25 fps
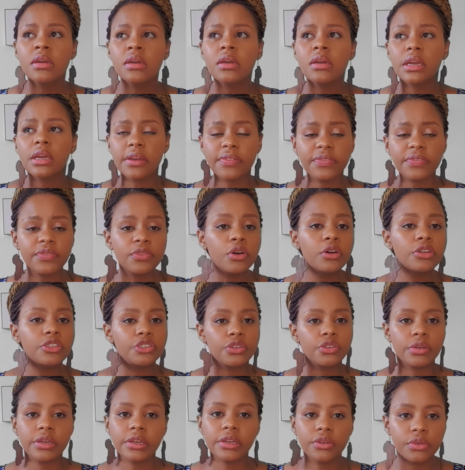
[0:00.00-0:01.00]
If not, you
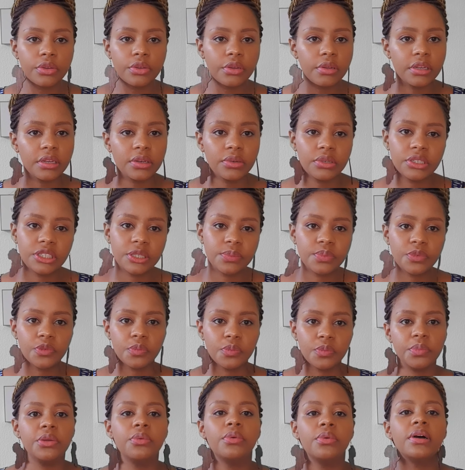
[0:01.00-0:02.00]
can do your language up to
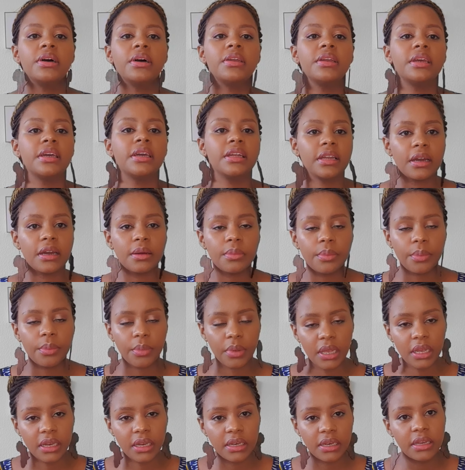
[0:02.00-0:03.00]
B1 and come
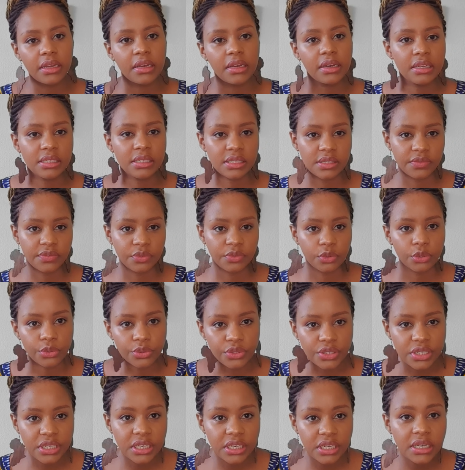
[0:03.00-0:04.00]
in here as a
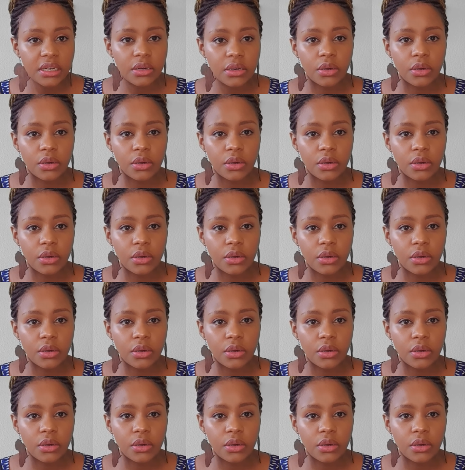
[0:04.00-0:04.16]
volunteer,